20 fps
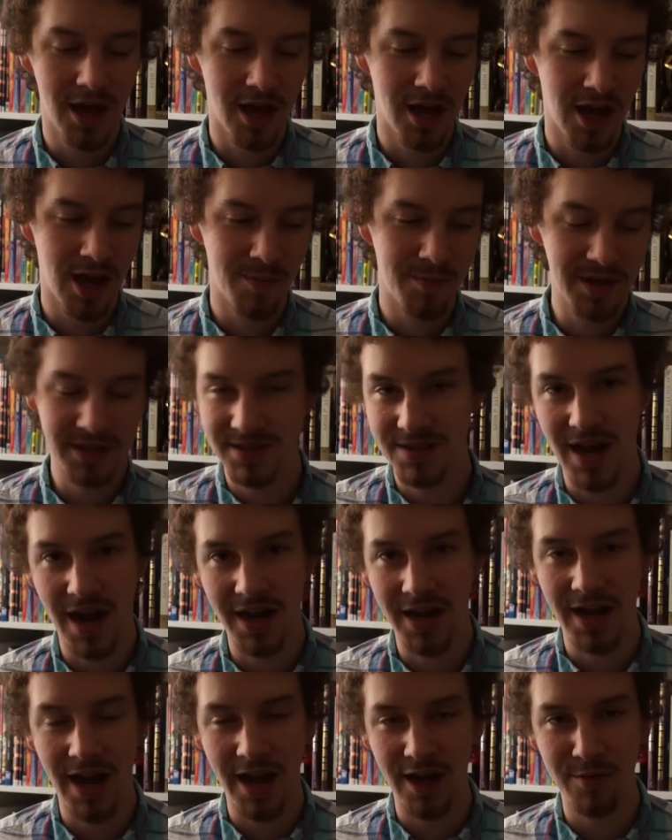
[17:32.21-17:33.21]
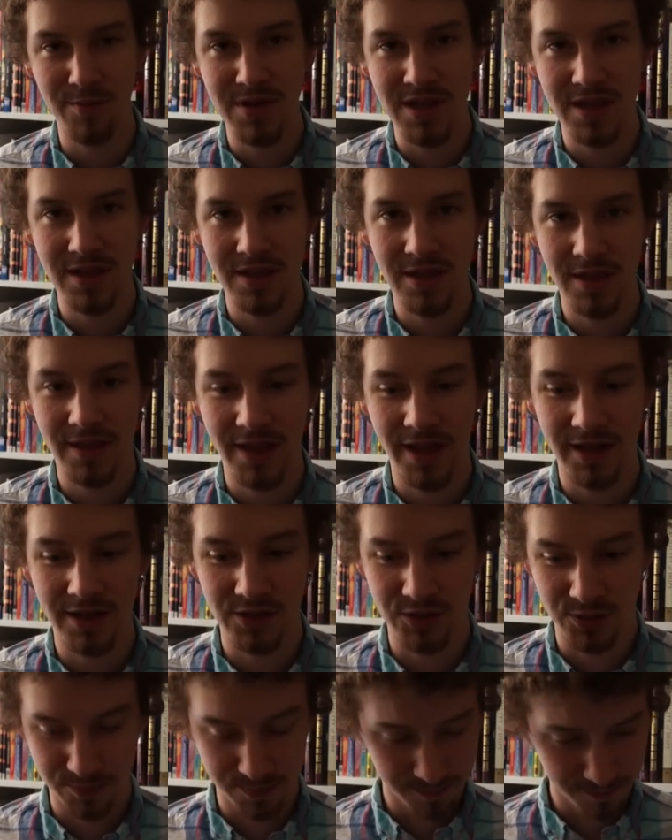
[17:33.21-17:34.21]
It's not an enemy that
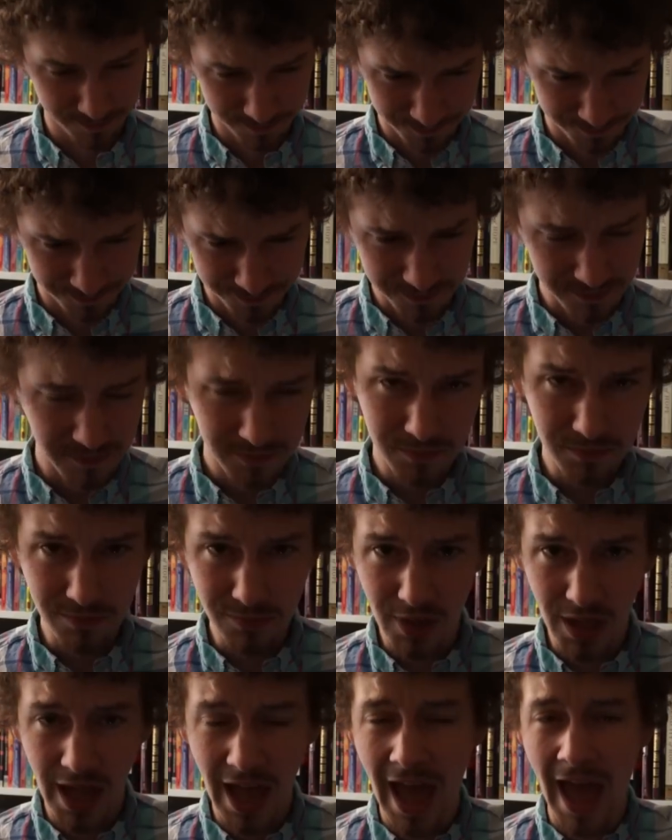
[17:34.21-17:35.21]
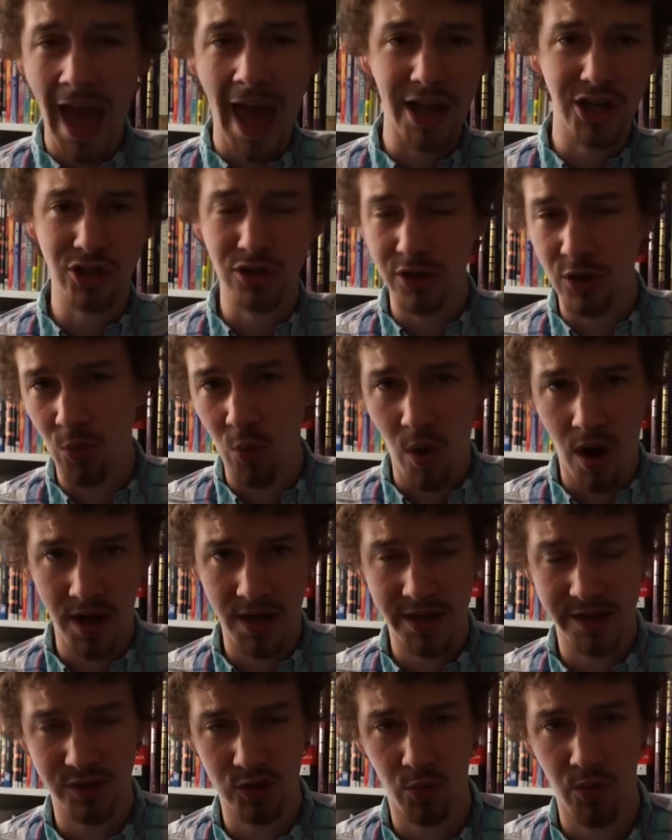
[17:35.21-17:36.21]
is actually
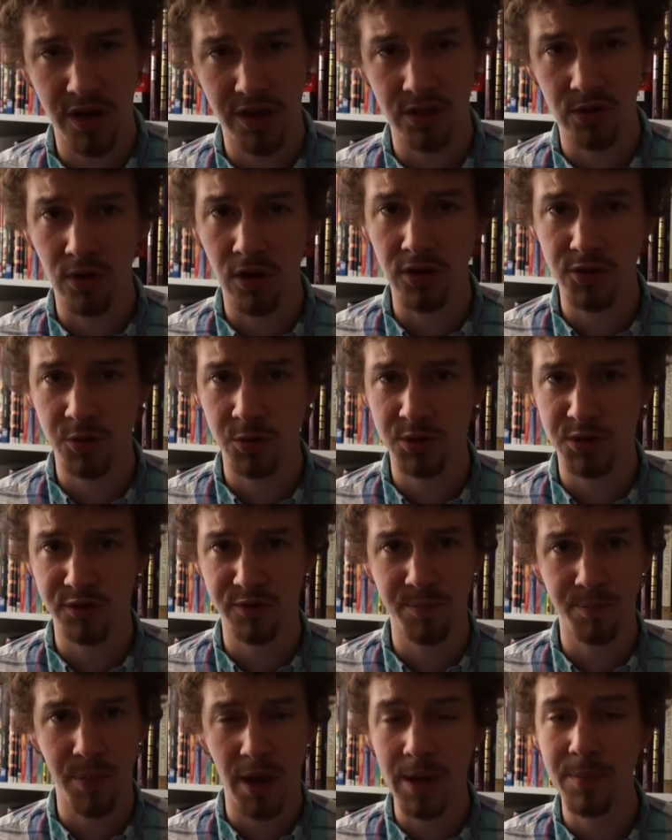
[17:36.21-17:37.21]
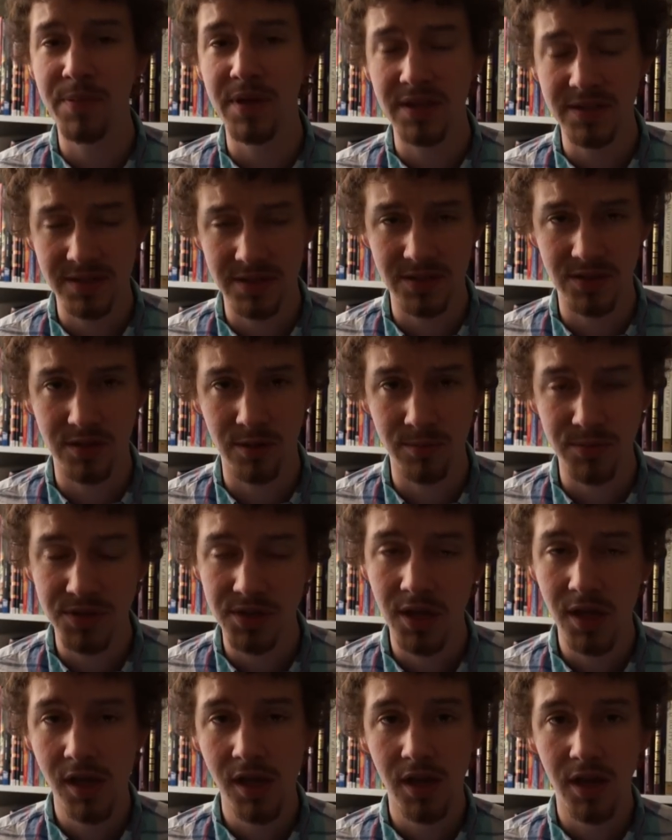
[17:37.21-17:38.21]
winding its way through all sorts of piping
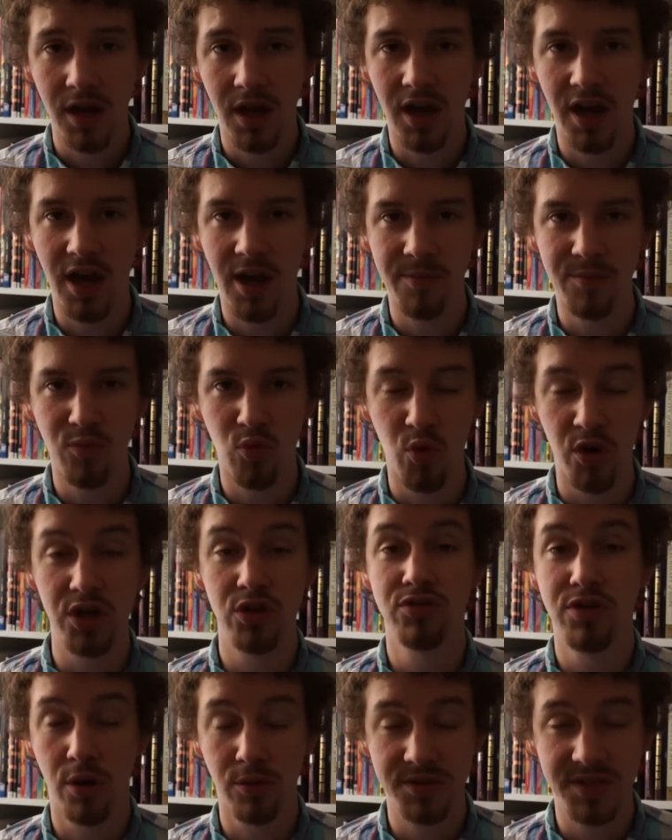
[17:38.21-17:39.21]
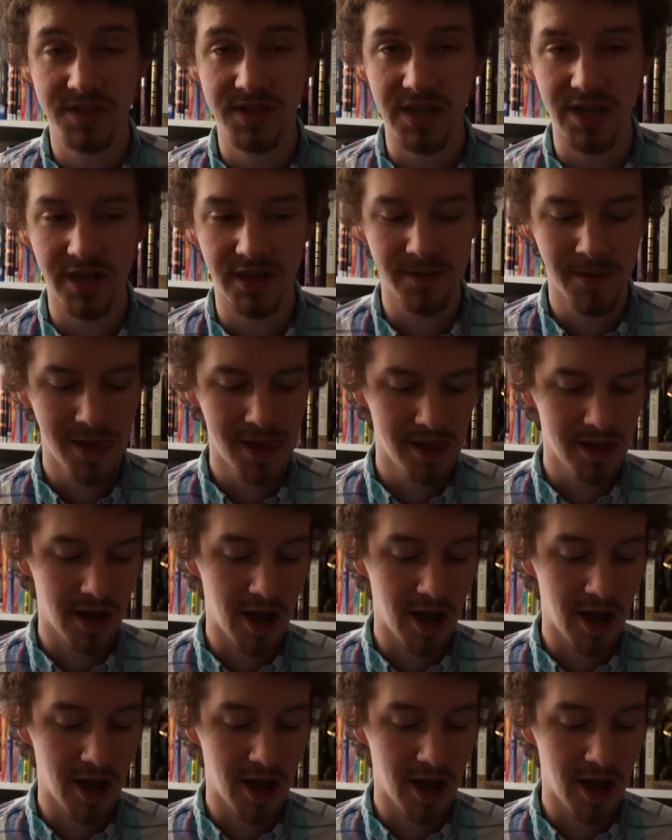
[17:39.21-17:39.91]
systems when you don't see it.